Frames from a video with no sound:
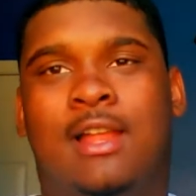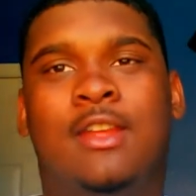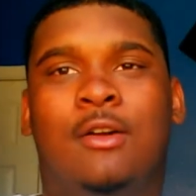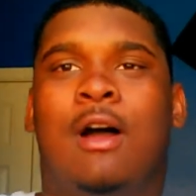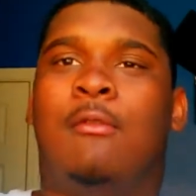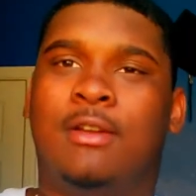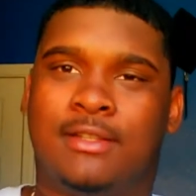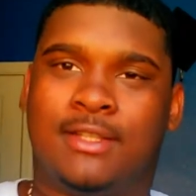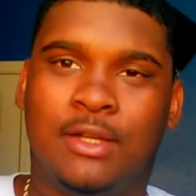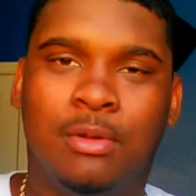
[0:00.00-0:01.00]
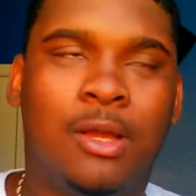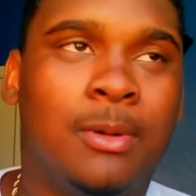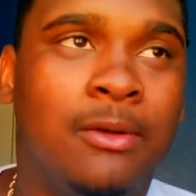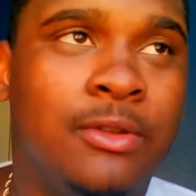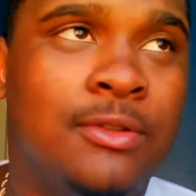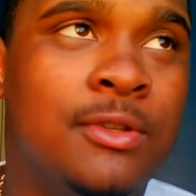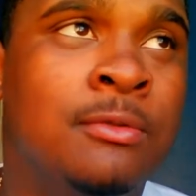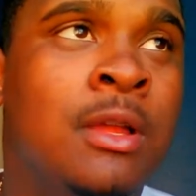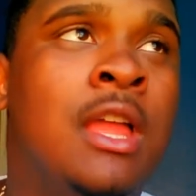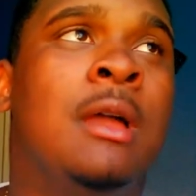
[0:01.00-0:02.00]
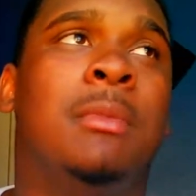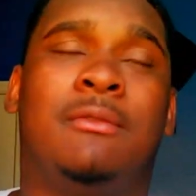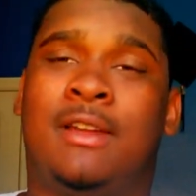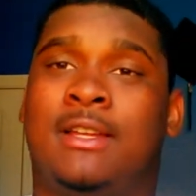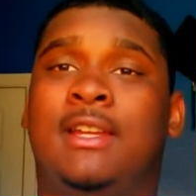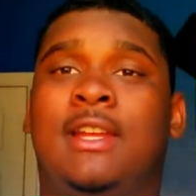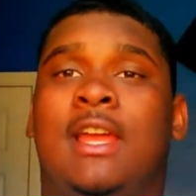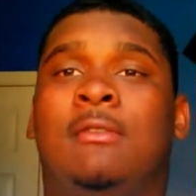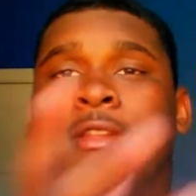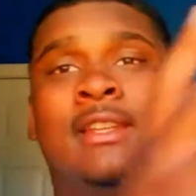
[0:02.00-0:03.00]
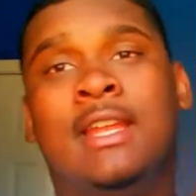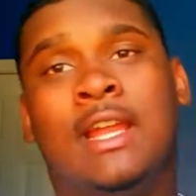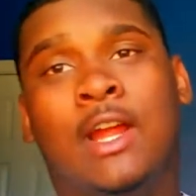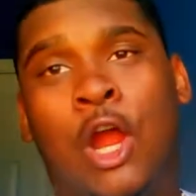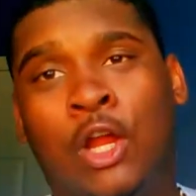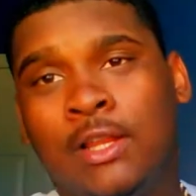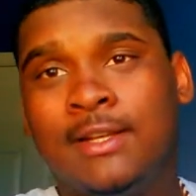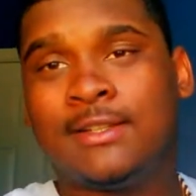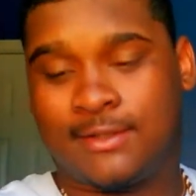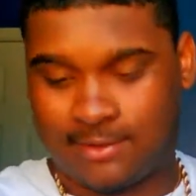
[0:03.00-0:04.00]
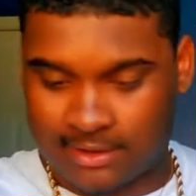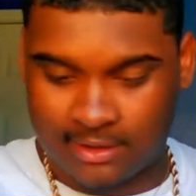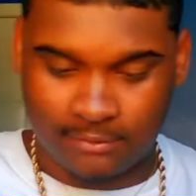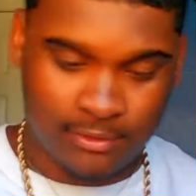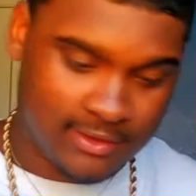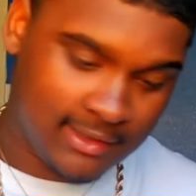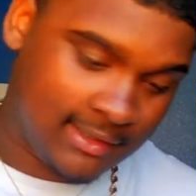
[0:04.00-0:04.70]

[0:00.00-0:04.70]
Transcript: I know I want to still blow up off YouTube, but if I could, I would have did it earlier, so I could have went